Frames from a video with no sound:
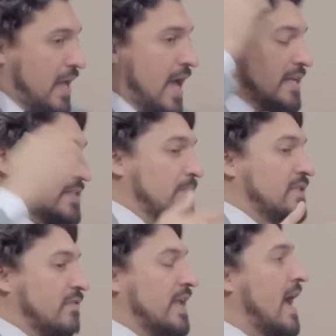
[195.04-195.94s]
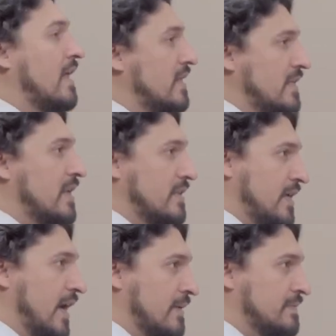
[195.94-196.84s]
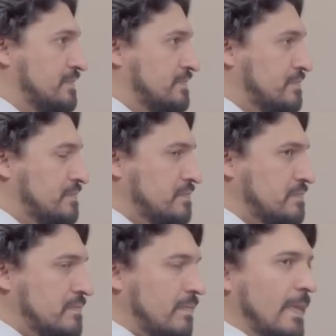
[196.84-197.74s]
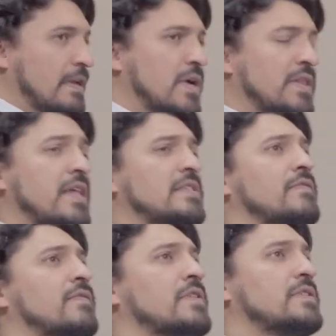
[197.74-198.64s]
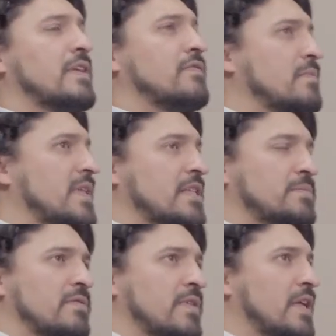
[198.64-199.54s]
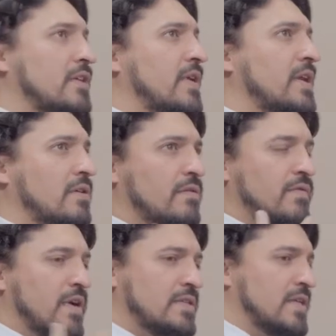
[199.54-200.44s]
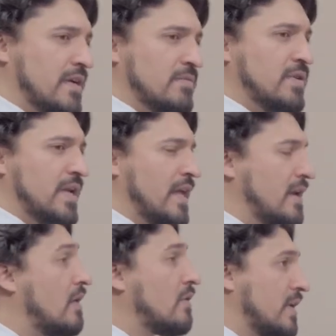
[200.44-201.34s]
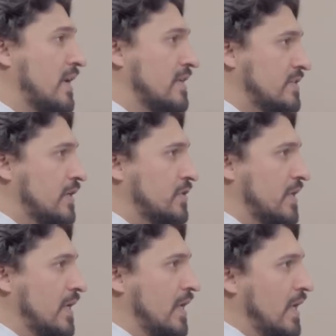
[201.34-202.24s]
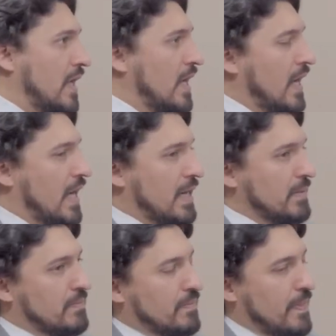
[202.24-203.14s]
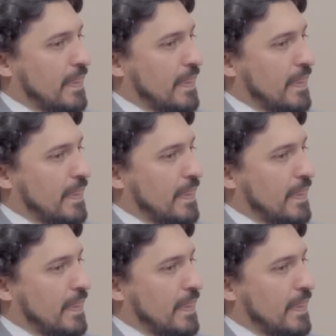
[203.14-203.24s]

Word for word: accept the reality that it's here. So I think that's the first thing for me that's been really critical for us to communicate in our organization. Um,